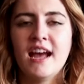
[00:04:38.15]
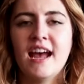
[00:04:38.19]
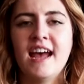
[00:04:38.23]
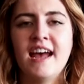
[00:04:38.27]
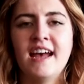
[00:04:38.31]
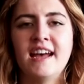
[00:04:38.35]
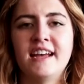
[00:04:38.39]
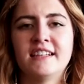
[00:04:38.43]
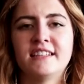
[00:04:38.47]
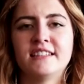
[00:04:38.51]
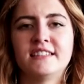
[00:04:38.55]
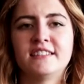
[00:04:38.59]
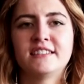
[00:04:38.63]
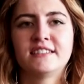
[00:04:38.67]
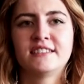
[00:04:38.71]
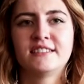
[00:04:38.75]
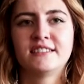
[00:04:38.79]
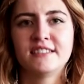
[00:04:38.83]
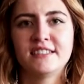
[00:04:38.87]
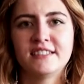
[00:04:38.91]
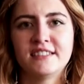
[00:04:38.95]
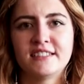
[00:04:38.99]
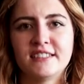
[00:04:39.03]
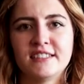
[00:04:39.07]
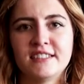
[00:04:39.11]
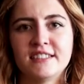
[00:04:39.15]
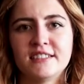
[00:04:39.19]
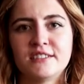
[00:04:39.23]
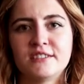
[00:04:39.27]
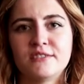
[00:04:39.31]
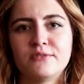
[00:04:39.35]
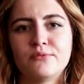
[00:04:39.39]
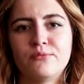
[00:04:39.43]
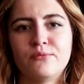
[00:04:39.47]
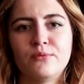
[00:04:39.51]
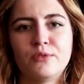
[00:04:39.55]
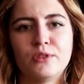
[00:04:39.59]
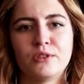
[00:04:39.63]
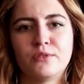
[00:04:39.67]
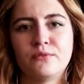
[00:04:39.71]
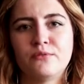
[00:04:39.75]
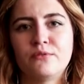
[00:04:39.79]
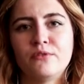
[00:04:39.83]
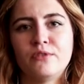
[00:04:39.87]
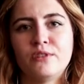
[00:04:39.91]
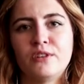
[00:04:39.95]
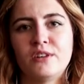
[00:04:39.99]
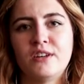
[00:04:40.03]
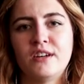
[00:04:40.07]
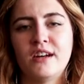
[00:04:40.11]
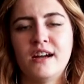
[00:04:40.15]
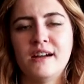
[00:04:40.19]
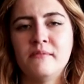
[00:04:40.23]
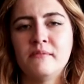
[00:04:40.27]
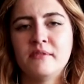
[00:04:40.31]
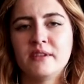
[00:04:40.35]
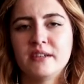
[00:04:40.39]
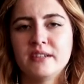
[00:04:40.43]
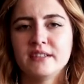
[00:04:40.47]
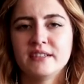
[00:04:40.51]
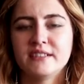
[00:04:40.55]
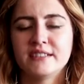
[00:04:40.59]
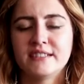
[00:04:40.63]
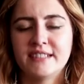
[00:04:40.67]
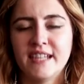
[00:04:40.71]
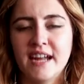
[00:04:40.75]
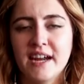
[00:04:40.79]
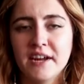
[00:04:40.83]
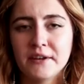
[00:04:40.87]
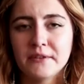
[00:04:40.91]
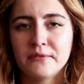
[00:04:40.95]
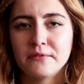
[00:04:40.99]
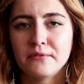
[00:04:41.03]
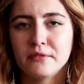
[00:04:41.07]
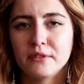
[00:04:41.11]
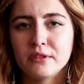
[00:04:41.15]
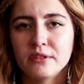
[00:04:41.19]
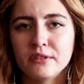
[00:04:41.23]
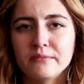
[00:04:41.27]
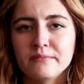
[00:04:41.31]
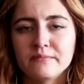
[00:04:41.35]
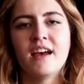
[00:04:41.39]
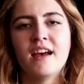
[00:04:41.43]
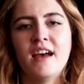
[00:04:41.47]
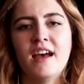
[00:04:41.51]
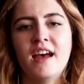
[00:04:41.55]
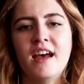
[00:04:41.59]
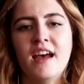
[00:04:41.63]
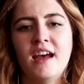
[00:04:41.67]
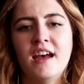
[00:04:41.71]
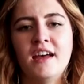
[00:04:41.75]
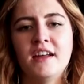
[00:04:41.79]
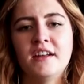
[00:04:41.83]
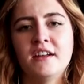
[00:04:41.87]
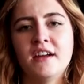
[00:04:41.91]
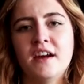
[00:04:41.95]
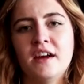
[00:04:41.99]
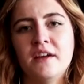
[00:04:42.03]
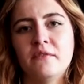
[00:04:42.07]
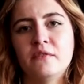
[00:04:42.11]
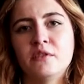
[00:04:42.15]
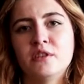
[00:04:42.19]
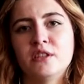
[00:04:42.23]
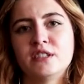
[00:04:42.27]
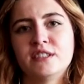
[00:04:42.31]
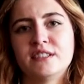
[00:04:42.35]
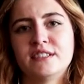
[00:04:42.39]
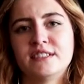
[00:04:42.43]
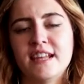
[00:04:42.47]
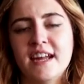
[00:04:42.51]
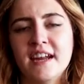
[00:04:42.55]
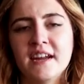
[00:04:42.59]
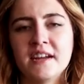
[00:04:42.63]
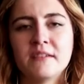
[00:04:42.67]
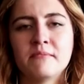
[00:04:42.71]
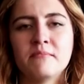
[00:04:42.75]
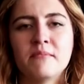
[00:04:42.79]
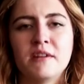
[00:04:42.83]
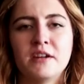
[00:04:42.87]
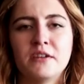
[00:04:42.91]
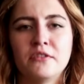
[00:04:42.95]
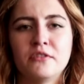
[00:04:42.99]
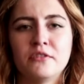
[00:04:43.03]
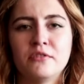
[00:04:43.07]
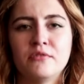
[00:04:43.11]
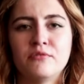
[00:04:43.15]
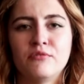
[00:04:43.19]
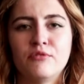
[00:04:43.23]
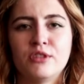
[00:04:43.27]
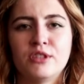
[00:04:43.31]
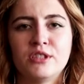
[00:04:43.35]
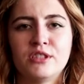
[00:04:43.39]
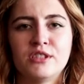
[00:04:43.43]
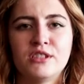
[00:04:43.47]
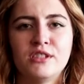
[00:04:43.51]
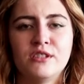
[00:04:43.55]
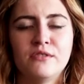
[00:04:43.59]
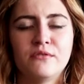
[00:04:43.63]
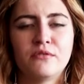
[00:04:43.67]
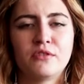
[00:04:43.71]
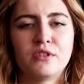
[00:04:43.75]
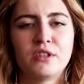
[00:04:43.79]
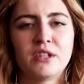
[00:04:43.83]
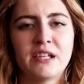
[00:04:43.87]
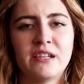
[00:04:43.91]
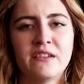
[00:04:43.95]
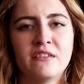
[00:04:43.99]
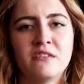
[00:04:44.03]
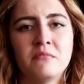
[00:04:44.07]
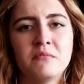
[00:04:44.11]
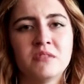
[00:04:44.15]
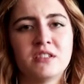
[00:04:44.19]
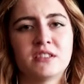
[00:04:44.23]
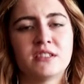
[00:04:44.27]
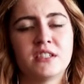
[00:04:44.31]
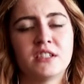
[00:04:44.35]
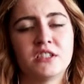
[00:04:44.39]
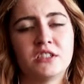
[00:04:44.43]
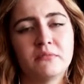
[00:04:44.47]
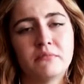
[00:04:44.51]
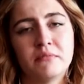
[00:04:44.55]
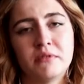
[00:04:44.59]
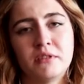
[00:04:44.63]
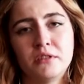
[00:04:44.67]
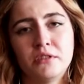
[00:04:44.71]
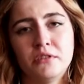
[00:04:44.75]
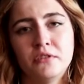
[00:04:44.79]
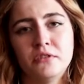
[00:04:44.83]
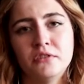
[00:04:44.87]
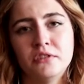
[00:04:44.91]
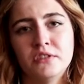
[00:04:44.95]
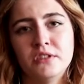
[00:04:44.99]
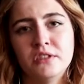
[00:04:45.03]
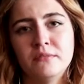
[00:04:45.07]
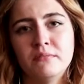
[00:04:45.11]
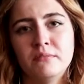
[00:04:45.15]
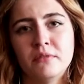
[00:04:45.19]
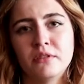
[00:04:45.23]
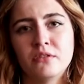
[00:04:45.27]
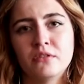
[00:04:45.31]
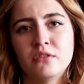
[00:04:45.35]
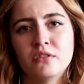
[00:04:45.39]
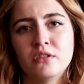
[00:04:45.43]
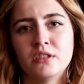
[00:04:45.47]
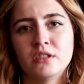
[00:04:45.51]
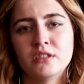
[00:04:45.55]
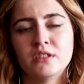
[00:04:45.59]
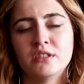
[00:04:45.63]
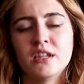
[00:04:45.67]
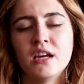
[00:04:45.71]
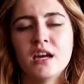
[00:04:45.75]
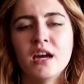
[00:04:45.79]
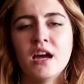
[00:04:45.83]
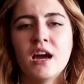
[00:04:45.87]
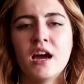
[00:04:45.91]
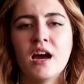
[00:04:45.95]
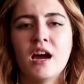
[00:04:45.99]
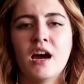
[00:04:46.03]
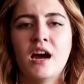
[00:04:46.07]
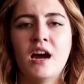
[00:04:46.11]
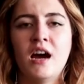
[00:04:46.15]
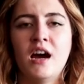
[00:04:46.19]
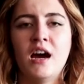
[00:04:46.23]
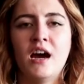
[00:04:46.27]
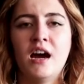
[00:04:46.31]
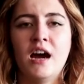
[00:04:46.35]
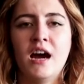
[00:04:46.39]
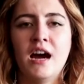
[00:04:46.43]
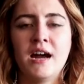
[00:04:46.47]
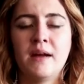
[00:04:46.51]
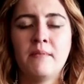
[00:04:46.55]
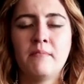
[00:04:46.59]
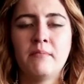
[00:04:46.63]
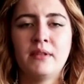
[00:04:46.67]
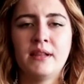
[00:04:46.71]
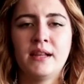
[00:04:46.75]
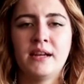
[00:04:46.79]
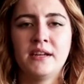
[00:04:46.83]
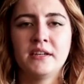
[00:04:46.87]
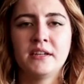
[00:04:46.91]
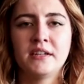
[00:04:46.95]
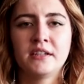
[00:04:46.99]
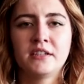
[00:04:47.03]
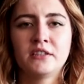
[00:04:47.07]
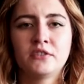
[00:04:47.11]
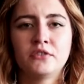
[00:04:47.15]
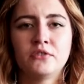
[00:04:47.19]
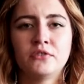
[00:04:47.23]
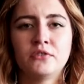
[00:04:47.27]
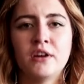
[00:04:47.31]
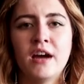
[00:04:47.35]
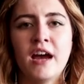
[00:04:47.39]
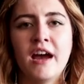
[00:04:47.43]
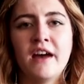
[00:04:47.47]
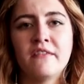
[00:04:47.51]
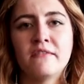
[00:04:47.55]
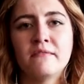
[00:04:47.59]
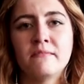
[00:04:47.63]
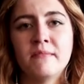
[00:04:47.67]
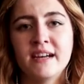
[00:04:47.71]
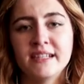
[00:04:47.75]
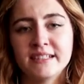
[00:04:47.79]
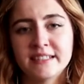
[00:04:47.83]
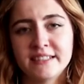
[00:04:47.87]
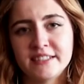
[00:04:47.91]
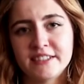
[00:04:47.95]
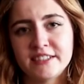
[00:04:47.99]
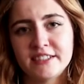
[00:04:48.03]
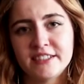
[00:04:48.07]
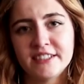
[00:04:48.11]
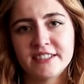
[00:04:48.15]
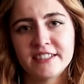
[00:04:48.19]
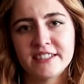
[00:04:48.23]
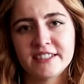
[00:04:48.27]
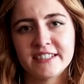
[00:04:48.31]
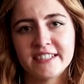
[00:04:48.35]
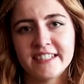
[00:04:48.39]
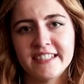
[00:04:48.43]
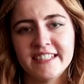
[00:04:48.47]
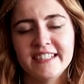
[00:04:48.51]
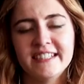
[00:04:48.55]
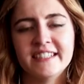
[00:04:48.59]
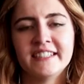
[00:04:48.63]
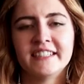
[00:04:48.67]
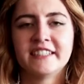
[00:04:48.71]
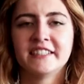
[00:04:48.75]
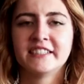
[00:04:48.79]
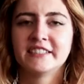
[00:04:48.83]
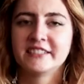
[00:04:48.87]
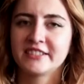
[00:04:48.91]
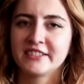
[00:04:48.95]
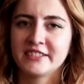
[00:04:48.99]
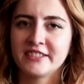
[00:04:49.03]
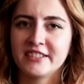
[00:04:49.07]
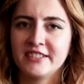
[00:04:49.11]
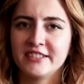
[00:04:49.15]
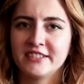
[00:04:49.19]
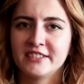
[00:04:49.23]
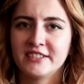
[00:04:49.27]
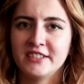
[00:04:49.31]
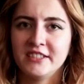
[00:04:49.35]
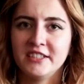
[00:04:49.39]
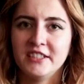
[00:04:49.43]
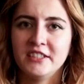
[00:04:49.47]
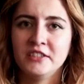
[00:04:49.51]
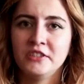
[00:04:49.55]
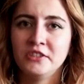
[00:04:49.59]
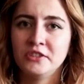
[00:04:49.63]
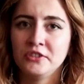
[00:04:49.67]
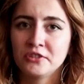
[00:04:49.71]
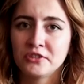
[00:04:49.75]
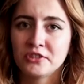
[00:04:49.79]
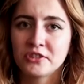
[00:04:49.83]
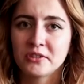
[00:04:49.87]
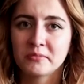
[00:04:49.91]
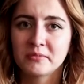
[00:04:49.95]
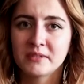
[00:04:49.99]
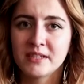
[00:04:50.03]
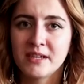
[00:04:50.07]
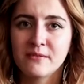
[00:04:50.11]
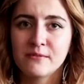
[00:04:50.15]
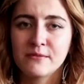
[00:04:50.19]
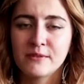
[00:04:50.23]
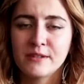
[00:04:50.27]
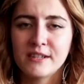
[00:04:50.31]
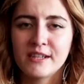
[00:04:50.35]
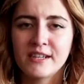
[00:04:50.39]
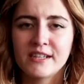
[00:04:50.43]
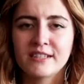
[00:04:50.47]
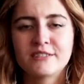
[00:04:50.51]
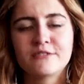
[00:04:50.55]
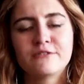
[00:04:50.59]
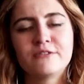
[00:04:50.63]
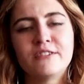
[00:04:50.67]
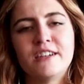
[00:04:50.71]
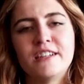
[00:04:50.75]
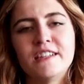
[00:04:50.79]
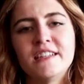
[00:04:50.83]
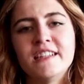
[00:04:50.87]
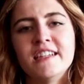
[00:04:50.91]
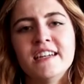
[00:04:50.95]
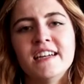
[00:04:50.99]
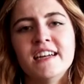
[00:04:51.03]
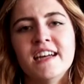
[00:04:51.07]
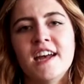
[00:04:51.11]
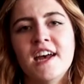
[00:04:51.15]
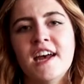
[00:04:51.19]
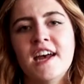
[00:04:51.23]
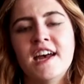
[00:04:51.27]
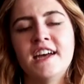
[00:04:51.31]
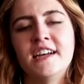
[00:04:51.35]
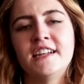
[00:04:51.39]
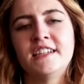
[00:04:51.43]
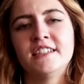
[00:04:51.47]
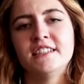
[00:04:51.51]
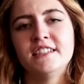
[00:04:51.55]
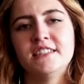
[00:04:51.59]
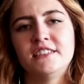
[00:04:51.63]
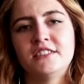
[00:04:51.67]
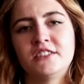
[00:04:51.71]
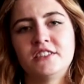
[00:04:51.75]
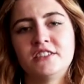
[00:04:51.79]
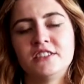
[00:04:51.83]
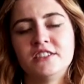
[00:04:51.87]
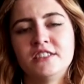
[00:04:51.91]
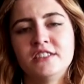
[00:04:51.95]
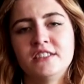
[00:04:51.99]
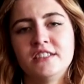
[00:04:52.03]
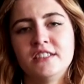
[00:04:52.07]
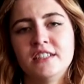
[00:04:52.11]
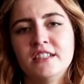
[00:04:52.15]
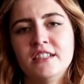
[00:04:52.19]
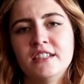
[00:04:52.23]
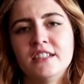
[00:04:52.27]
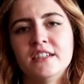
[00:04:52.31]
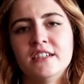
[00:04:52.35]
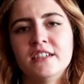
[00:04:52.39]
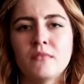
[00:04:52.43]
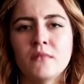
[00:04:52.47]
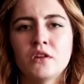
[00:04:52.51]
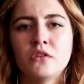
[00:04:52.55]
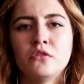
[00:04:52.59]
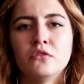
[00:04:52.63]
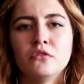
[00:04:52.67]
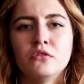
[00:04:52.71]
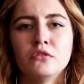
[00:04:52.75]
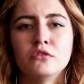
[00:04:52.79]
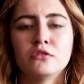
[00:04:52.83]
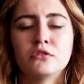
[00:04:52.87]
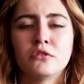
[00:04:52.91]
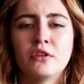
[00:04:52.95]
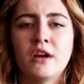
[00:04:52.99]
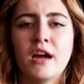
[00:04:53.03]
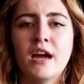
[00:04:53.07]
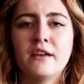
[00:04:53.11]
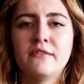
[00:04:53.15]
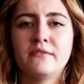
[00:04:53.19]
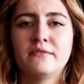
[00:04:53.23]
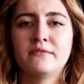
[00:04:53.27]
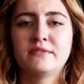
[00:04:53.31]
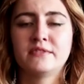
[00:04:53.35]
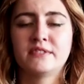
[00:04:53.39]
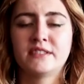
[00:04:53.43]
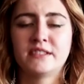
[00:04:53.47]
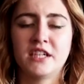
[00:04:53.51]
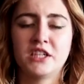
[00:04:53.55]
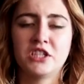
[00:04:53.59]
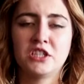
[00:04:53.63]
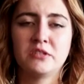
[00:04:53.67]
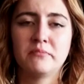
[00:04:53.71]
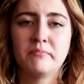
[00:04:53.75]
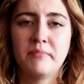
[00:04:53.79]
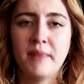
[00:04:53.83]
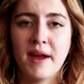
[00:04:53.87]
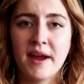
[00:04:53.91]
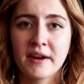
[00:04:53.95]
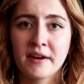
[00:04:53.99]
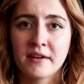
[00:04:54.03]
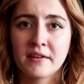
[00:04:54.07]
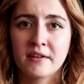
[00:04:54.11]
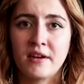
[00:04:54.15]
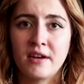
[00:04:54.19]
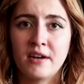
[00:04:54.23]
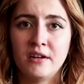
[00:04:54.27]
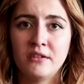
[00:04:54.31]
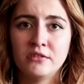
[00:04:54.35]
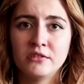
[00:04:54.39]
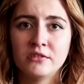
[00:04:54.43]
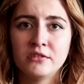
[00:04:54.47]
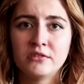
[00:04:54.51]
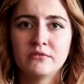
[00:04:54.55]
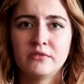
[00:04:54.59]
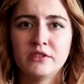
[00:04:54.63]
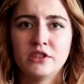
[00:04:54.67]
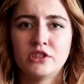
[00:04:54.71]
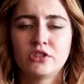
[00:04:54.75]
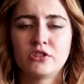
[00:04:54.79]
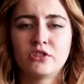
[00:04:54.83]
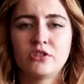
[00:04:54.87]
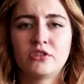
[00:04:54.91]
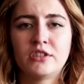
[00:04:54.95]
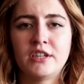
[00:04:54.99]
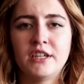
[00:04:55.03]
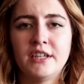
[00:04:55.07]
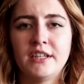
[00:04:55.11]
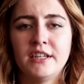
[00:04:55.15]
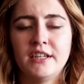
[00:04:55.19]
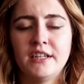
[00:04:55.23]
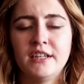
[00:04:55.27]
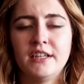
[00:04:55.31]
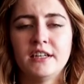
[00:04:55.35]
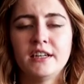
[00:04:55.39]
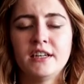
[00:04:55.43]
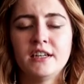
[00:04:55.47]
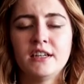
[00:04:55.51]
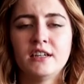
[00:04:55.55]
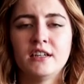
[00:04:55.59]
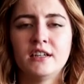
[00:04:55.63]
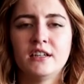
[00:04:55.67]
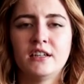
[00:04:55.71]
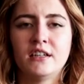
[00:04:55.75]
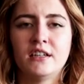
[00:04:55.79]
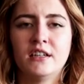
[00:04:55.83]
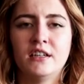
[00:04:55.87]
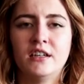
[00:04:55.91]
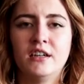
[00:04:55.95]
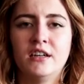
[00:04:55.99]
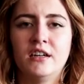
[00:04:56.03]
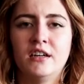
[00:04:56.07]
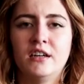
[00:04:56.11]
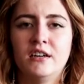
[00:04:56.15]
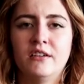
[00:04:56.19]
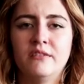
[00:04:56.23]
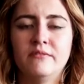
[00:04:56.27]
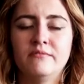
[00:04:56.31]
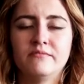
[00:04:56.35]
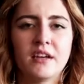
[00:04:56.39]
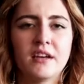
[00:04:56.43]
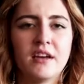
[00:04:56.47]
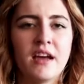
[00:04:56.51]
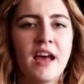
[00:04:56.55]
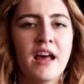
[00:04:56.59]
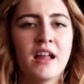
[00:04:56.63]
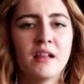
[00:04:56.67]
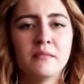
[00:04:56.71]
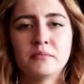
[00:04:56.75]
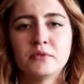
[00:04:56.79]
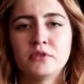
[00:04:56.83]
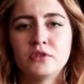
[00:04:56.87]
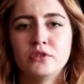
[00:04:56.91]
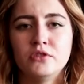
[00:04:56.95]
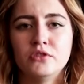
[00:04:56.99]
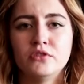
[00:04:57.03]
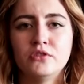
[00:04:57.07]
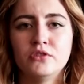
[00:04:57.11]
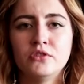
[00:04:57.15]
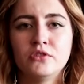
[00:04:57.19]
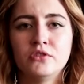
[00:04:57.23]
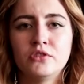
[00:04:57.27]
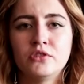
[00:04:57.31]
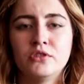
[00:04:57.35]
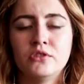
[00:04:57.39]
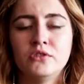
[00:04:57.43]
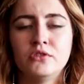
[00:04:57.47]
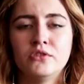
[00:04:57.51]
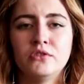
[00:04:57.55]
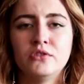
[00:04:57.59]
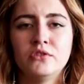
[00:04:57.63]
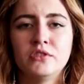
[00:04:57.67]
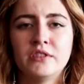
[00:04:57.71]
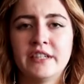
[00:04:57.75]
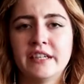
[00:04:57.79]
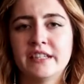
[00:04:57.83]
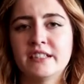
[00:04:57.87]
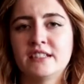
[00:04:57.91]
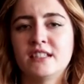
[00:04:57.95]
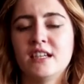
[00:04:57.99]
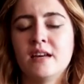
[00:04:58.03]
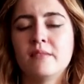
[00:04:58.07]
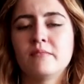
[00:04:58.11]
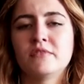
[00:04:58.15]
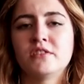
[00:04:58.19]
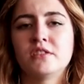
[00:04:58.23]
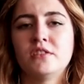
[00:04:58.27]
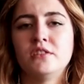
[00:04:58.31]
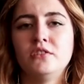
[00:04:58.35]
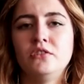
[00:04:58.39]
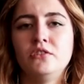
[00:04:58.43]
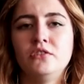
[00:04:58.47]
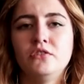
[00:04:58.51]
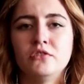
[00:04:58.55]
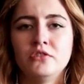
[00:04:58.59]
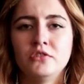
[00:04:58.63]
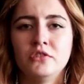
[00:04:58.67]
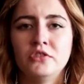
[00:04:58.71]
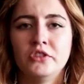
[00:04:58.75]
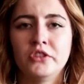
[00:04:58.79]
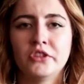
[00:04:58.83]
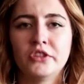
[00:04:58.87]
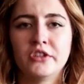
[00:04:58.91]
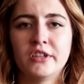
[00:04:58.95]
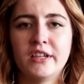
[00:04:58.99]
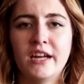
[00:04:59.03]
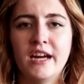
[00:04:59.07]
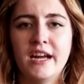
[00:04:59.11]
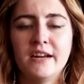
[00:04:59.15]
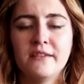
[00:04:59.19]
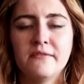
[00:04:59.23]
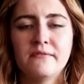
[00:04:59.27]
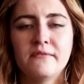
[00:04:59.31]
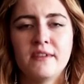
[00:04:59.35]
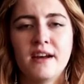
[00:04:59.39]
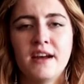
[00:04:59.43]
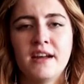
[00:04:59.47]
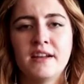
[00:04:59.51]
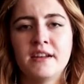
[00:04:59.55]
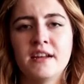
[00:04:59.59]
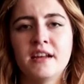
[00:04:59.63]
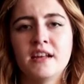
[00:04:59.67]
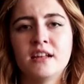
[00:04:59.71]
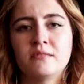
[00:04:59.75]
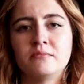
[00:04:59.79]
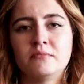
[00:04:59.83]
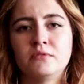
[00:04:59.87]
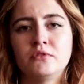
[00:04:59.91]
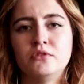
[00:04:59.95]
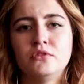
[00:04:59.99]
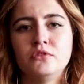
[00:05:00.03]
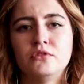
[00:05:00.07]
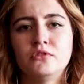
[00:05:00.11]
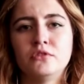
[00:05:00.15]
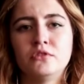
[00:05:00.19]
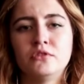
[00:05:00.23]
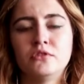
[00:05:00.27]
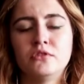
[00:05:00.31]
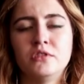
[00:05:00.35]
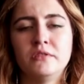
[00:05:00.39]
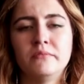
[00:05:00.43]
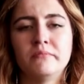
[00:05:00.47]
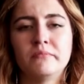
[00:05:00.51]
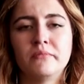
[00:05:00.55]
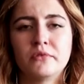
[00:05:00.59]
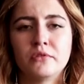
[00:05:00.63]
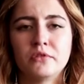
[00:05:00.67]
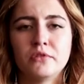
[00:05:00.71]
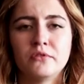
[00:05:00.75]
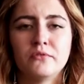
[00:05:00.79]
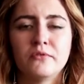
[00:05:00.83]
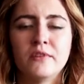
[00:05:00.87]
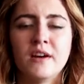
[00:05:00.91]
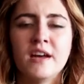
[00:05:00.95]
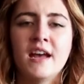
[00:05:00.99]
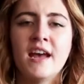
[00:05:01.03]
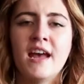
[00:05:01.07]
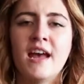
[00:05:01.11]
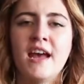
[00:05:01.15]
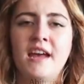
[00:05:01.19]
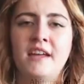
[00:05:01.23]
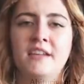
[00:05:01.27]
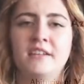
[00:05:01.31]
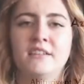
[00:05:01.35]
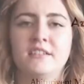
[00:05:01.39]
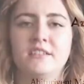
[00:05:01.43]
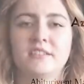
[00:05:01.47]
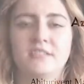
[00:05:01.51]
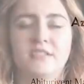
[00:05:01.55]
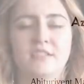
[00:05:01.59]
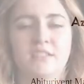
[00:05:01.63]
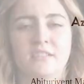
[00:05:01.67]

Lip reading: And this is what for I'm really thankful, and I want to thank my university for giving me such opportunity, because I'm planning to have master degree in another country in Europe somewhere as well, and it's really cool to have such a background which already helps you to get something new in your life and helps you to improve and